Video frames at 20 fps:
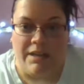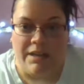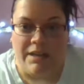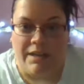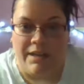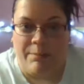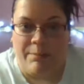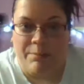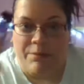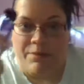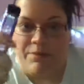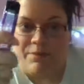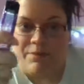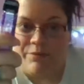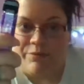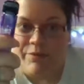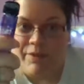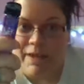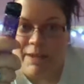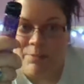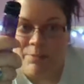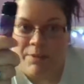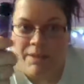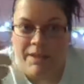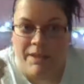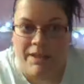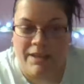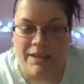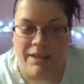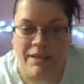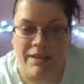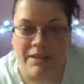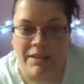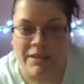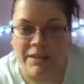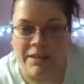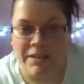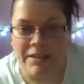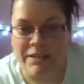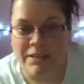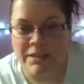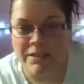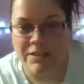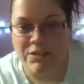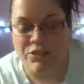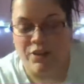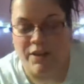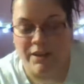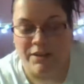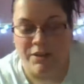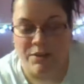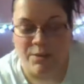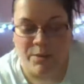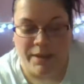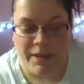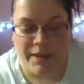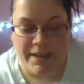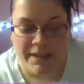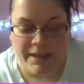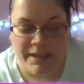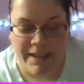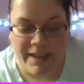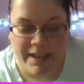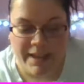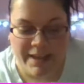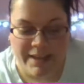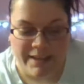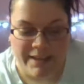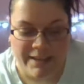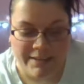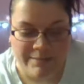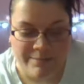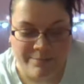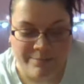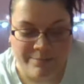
I'm vaping, trying to quit again.